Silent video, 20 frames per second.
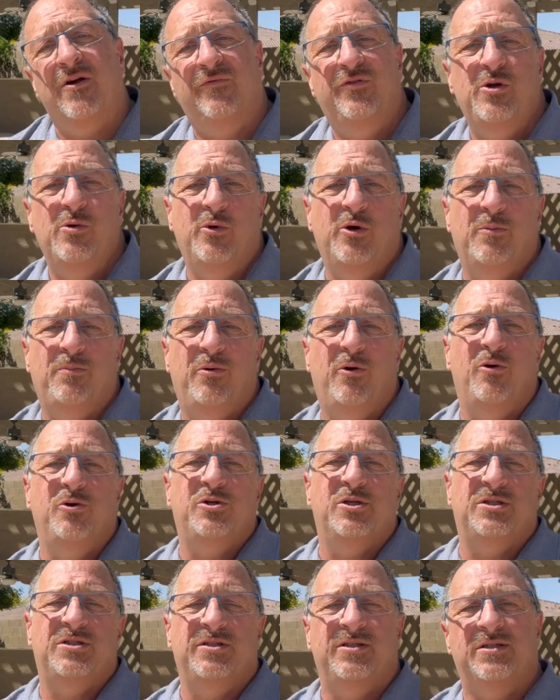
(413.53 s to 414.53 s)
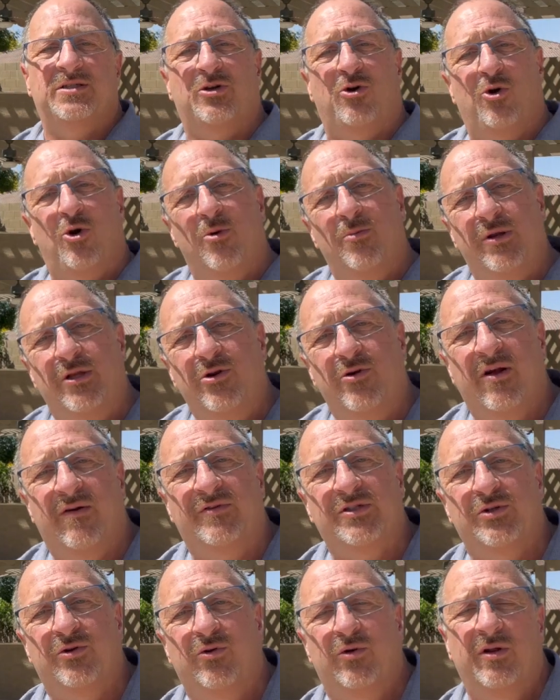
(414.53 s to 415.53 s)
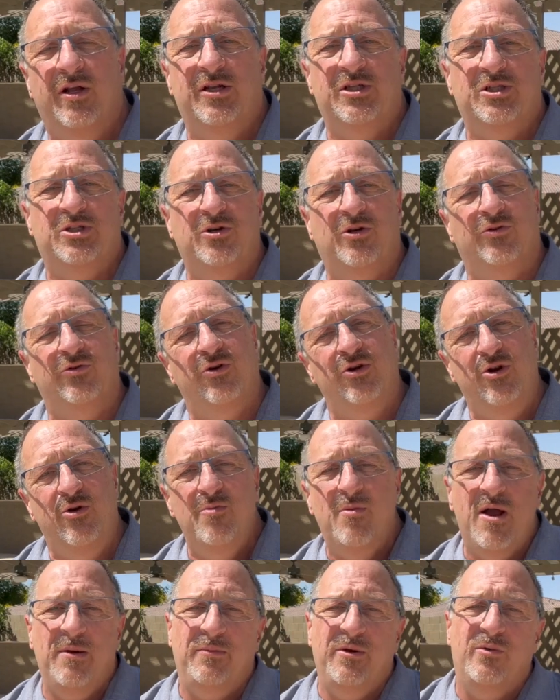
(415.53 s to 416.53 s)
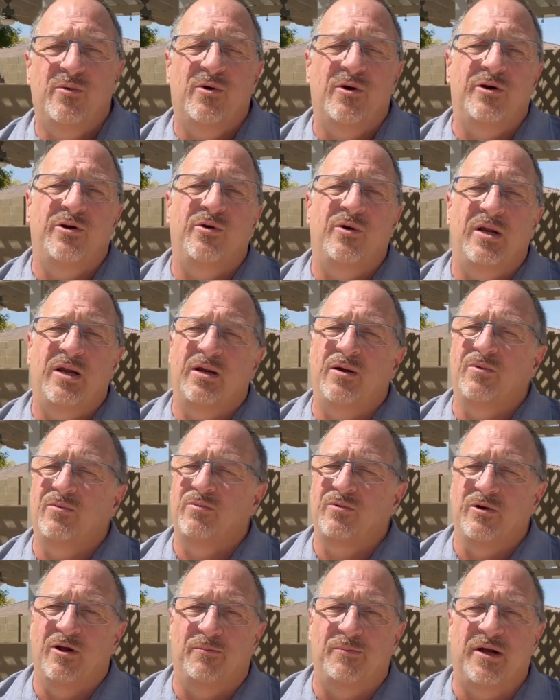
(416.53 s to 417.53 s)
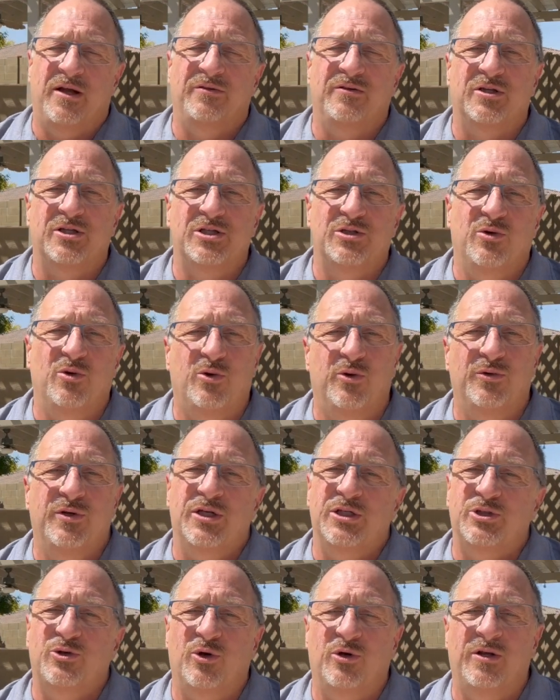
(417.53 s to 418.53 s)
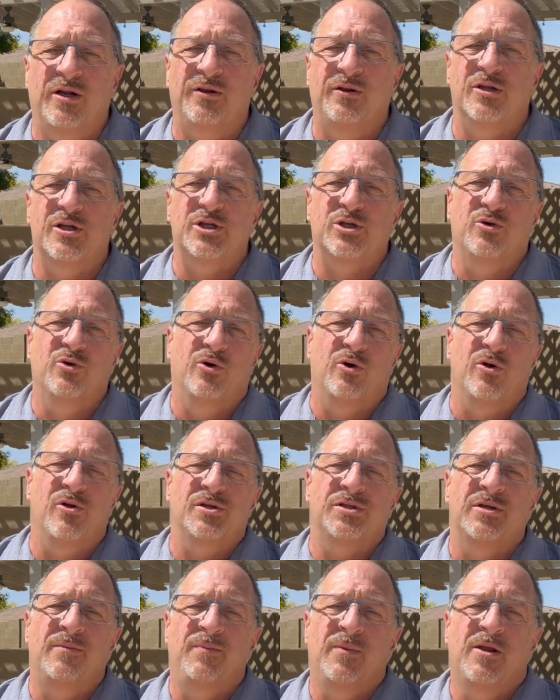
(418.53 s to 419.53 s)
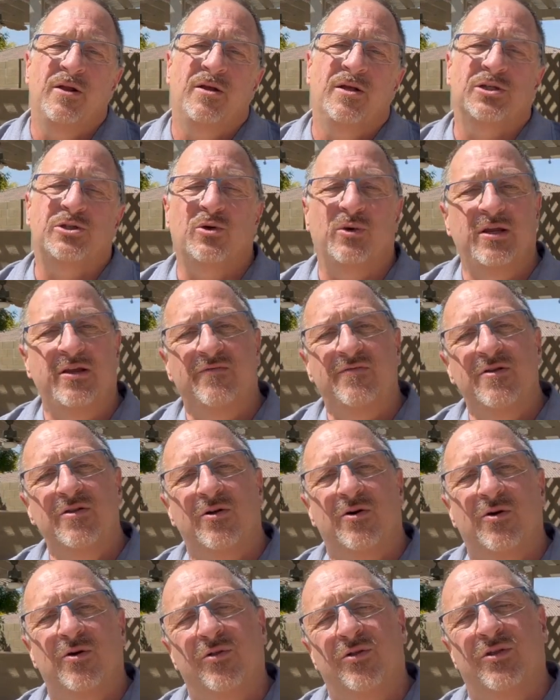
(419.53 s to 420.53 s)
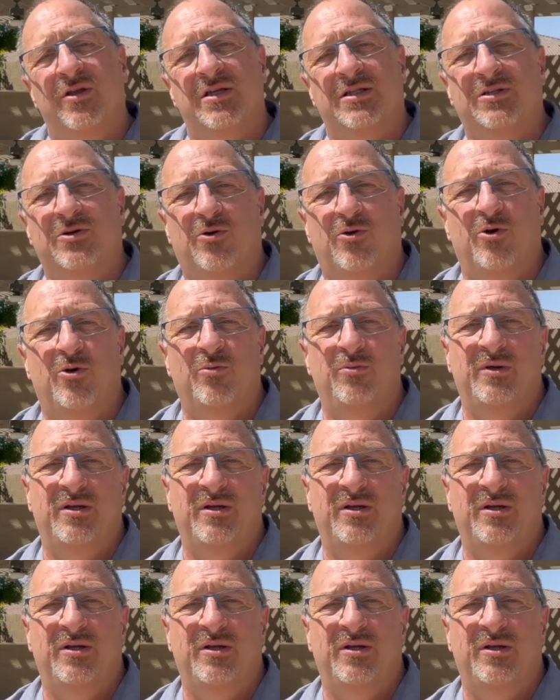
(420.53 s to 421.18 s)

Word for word: if you were to purchase this home and you have school-aged children, you might be wondering about the school district and the schools. So even though this home